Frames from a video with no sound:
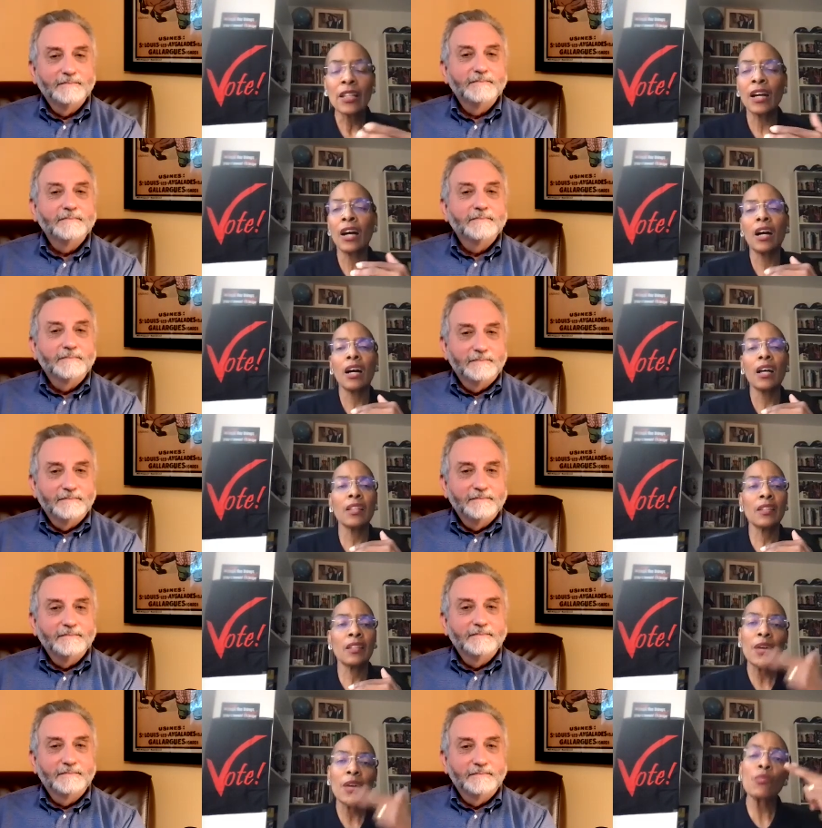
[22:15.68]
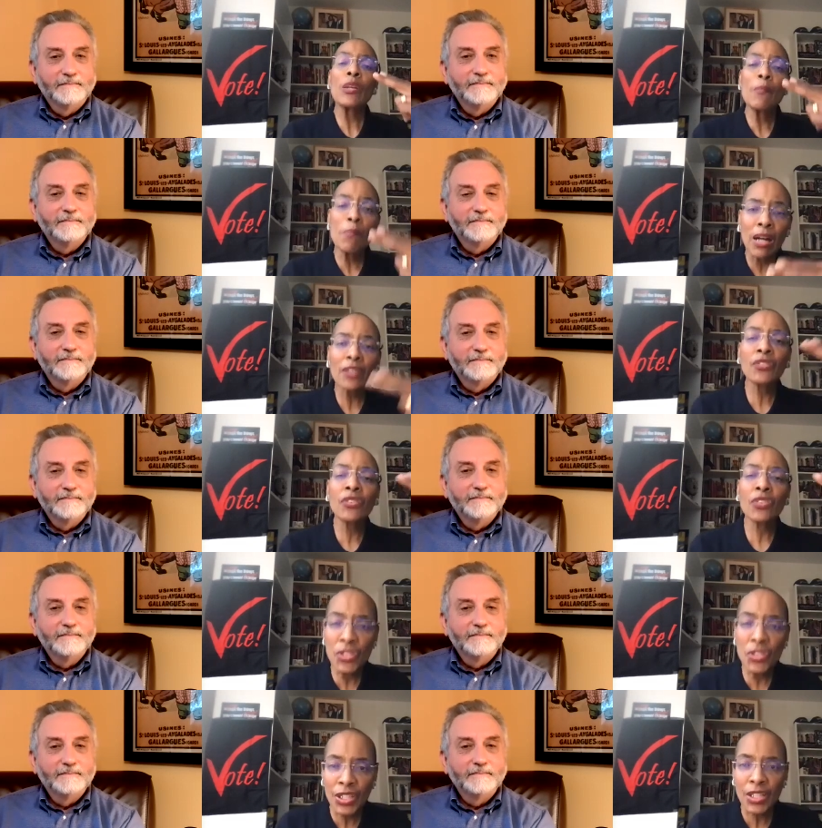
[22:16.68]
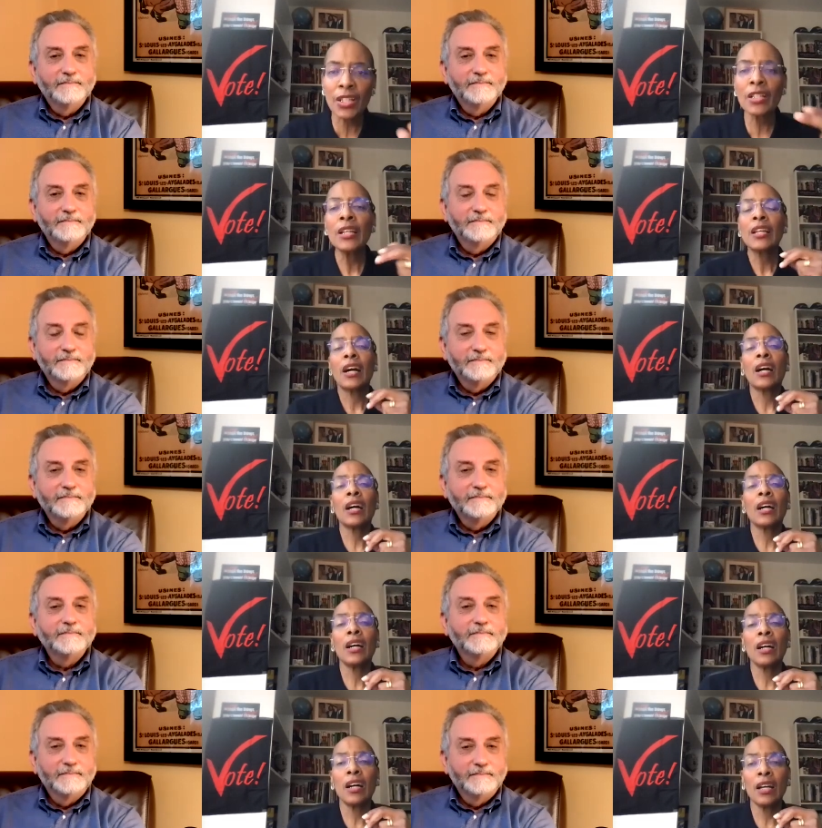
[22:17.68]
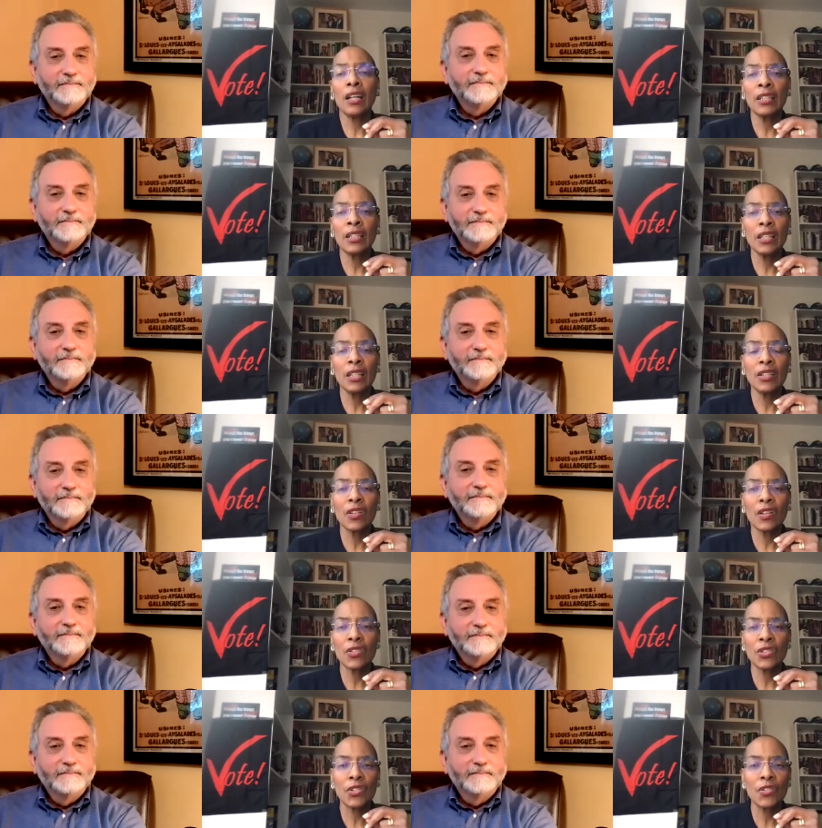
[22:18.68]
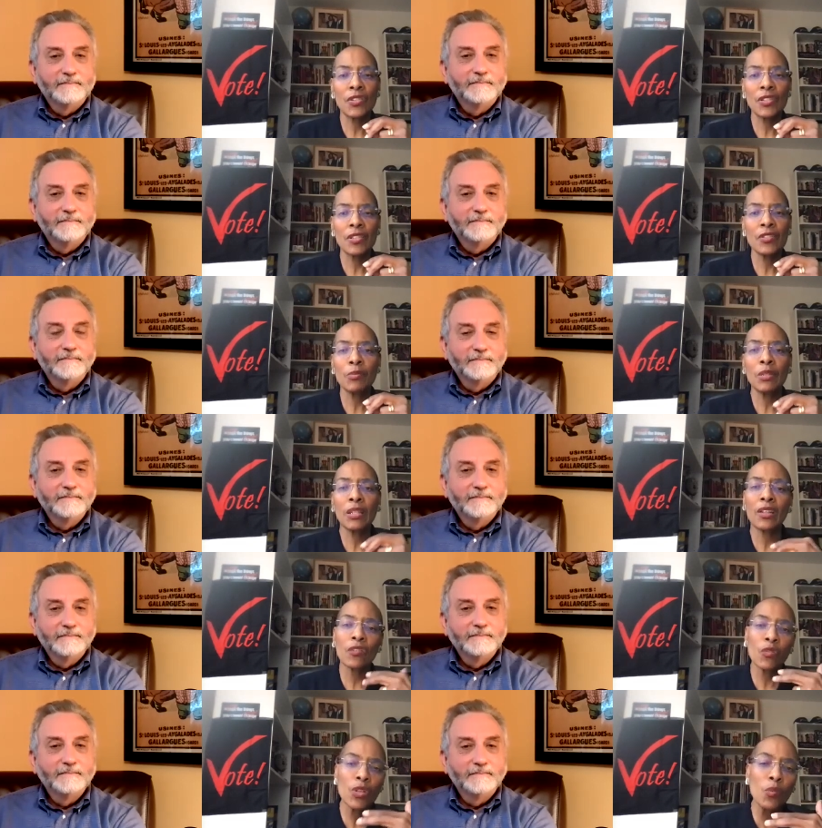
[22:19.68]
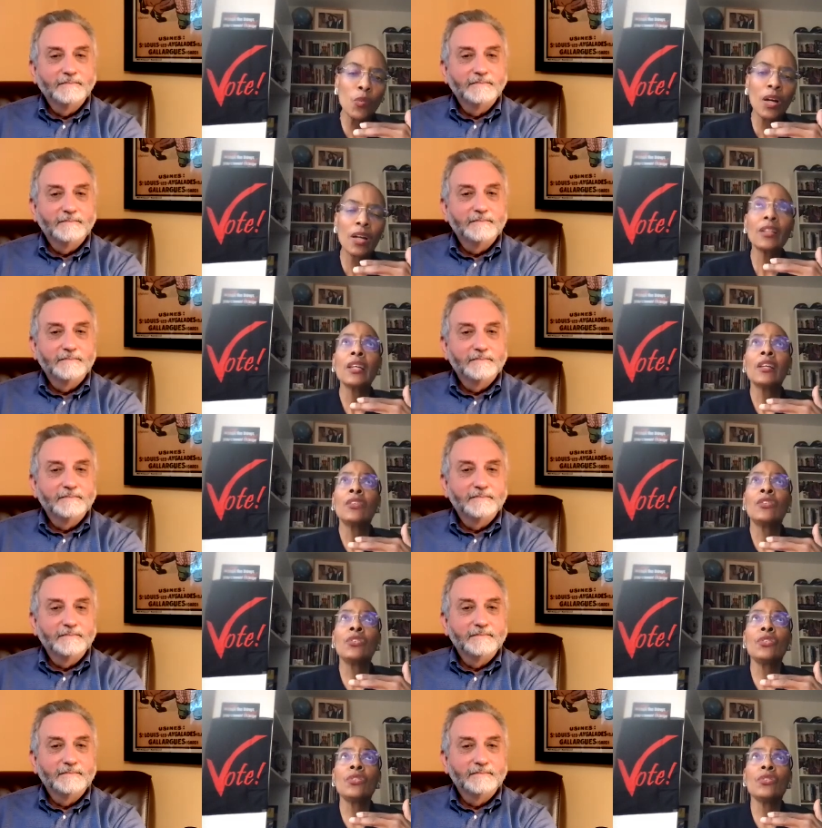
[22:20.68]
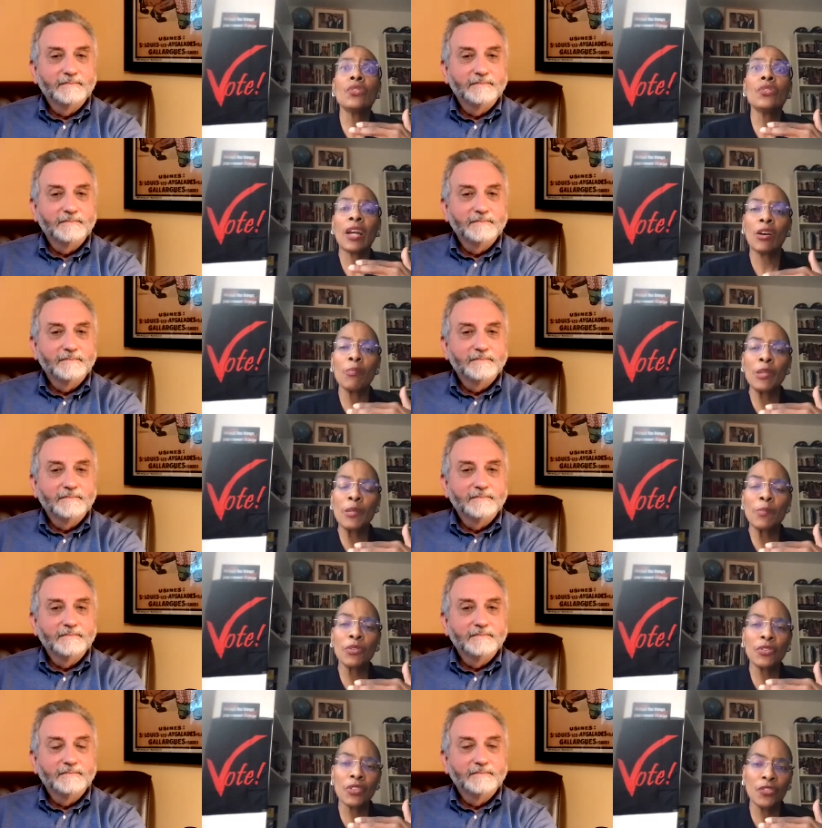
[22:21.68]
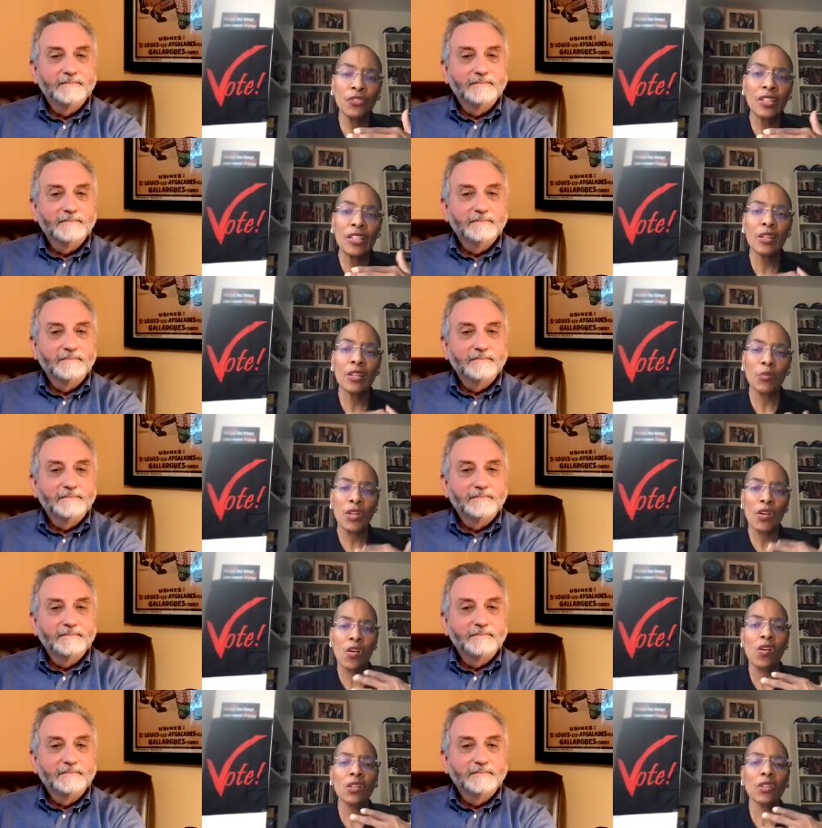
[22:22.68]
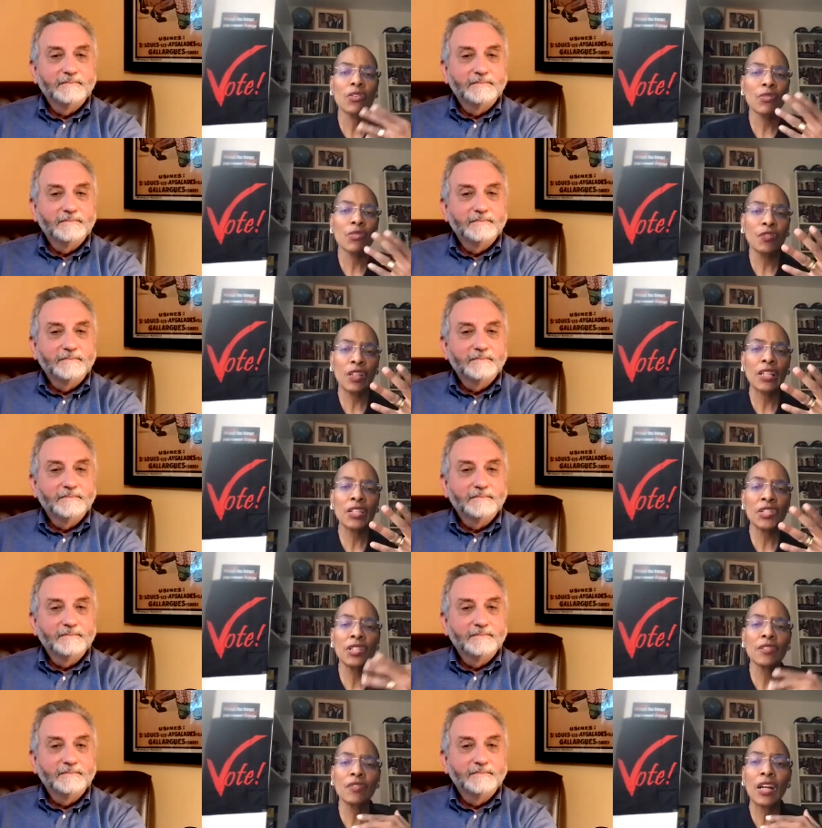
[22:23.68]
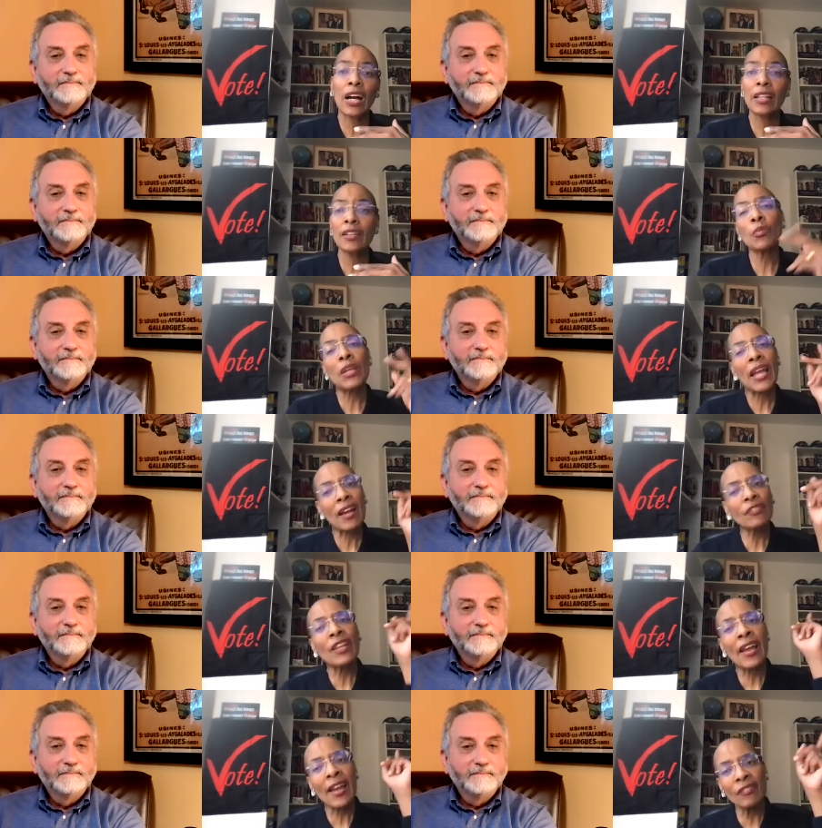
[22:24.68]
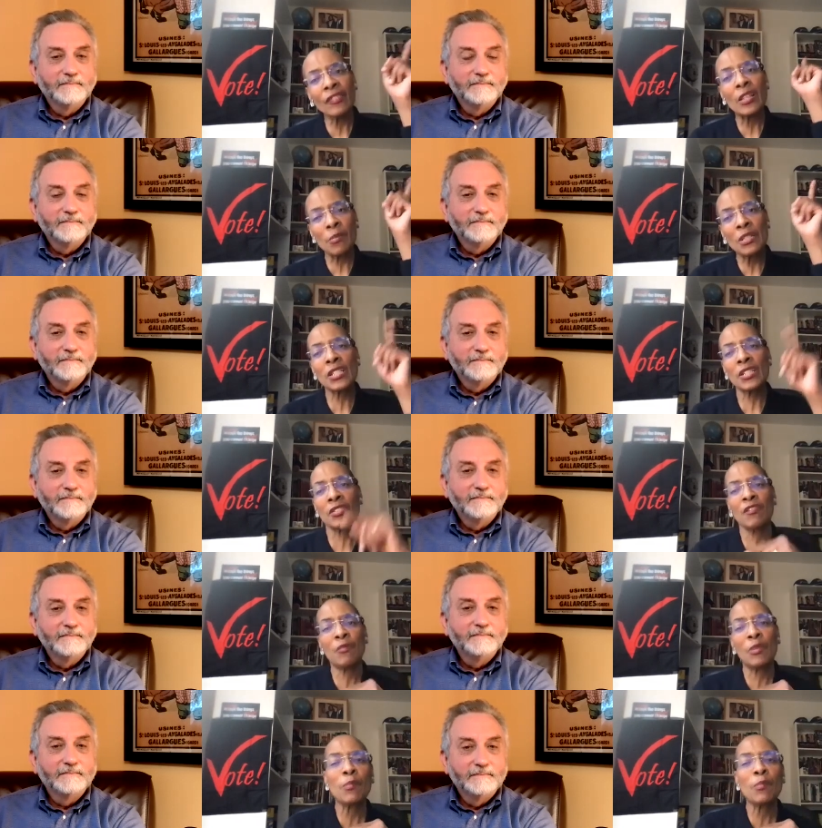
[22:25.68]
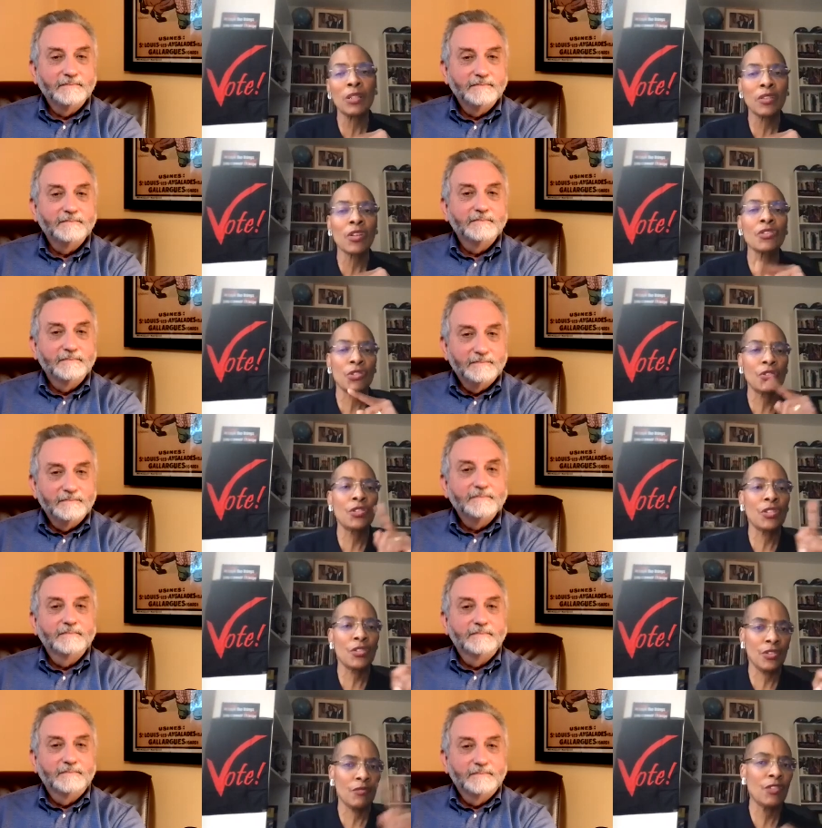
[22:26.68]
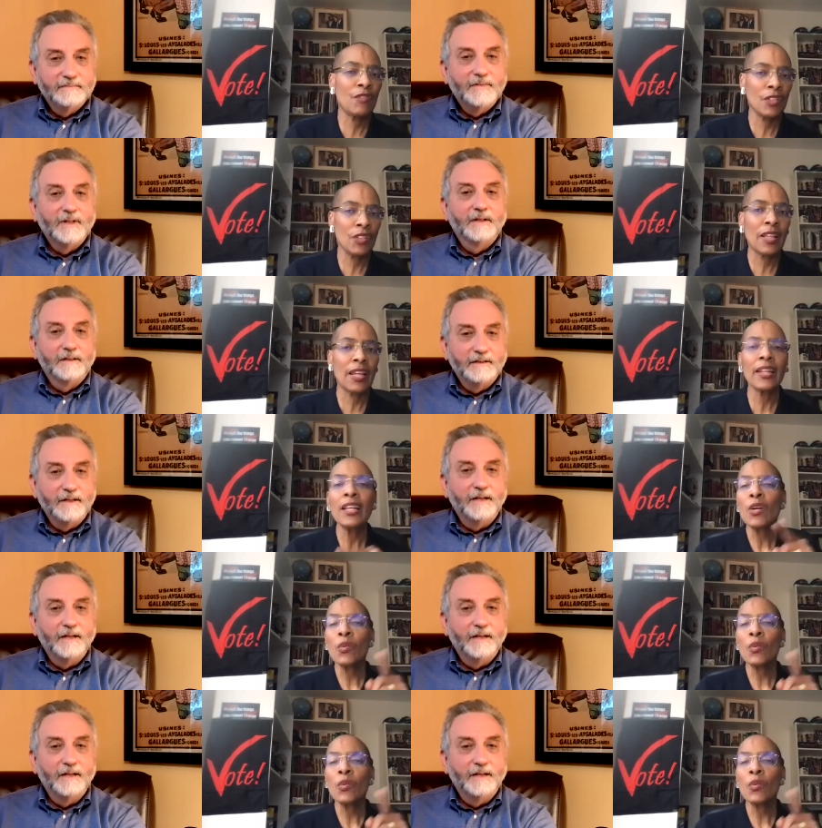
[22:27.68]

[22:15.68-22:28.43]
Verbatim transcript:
Speaker 1: uh, that we must share uh, in our churches. You know, if we want to help people to see that we all are a reflection of God, then we have to have images of people in our churches that reveal that.